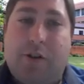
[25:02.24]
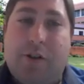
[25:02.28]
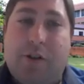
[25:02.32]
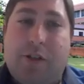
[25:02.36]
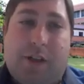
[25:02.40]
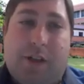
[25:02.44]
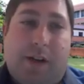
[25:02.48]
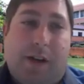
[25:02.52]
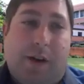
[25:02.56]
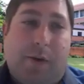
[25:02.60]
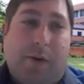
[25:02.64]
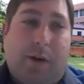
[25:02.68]

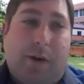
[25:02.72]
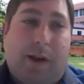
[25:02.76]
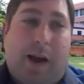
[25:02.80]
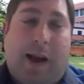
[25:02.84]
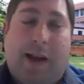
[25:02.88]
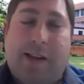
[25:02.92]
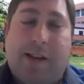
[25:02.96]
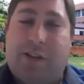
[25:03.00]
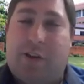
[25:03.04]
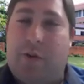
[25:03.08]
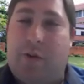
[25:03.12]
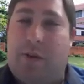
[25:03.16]
interested in, we
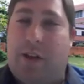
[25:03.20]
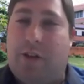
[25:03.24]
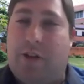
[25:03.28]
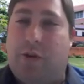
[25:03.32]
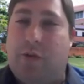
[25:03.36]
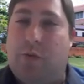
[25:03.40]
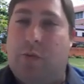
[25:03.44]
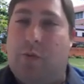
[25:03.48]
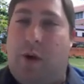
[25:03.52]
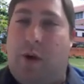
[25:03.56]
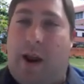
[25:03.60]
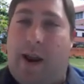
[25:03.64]
ask you
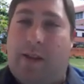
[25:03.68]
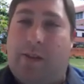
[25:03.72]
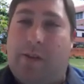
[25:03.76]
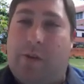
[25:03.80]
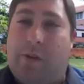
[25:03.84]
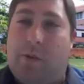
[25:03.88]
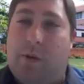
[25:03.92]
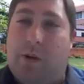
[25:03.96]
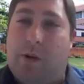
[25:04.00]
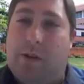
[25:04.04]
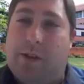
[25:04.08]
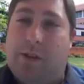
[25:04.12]
that you rank
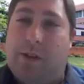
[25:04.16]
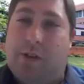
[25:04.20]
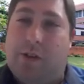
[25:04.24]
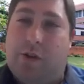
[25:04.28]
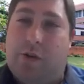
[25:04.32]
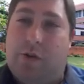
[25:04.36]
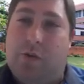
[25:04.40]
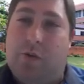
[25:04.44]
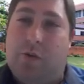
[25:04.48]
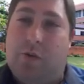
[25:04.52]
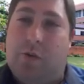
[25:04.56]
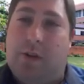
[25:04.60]
the ones
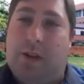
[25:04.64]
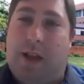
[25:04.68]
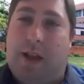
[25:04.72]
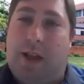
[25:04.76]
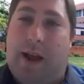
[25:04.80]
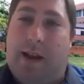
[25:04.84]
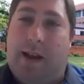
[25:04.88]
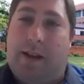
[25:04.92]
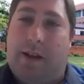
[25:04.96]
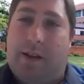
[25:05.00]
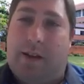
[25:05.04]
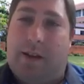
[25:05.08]
that you would
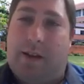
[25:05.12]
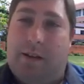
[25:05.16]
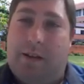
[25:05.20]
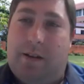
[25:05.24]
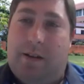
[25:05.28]
like